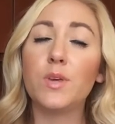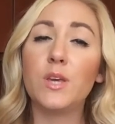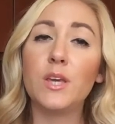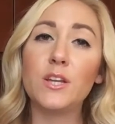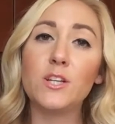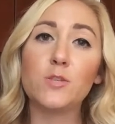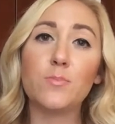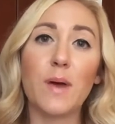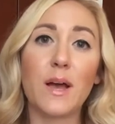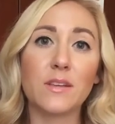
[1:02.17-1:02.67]

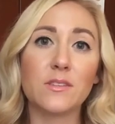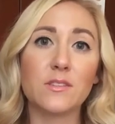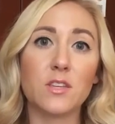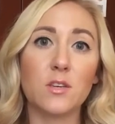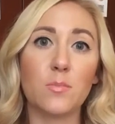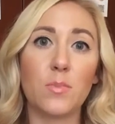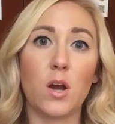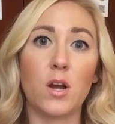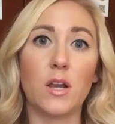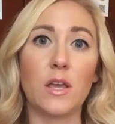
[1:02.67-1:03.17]
each
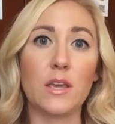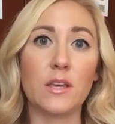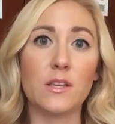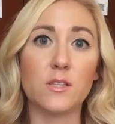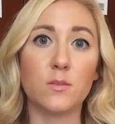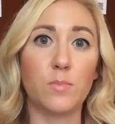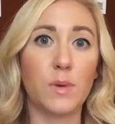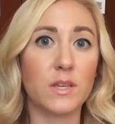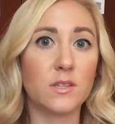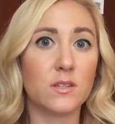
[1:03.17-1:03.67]
basket party is
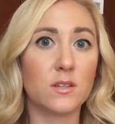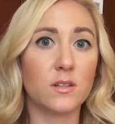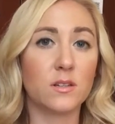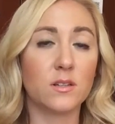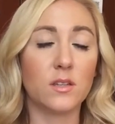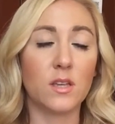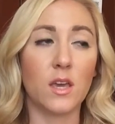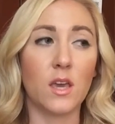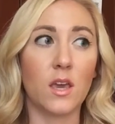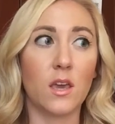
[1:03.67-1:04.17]

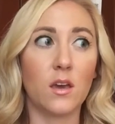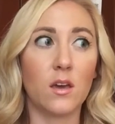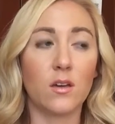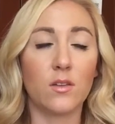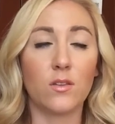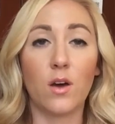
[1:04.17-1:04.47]
basically,